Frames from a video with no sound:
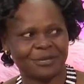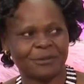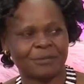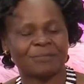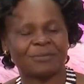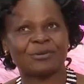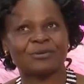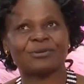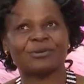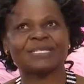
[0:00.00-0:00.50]

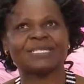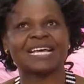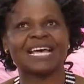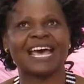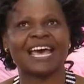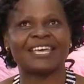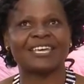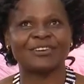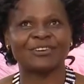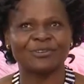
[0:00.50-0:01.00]
Because
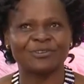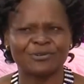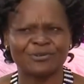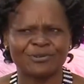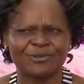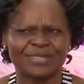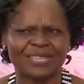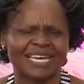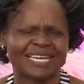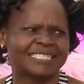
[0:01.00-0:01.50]
I
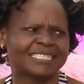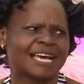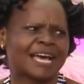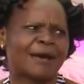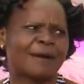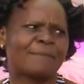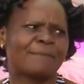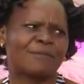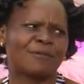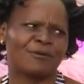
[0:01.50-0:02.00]
know that
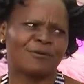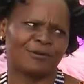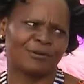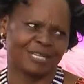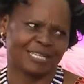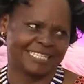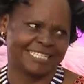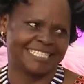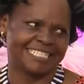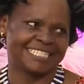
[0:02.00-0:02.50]
I'm
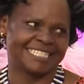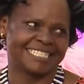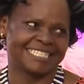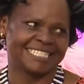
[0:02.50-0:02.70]
called,